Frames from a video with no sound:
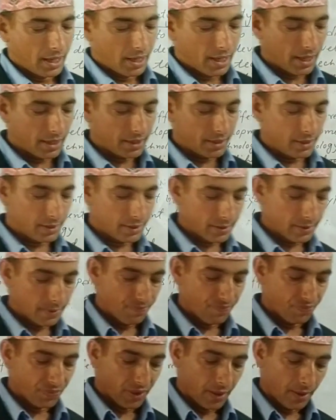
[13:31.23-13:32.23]
Like this,
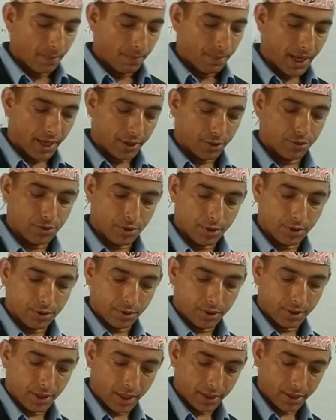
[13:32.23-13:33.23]
pastoral
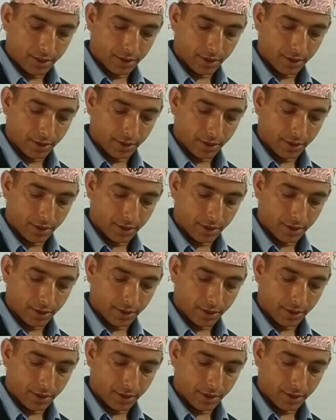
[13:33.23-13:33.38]
society,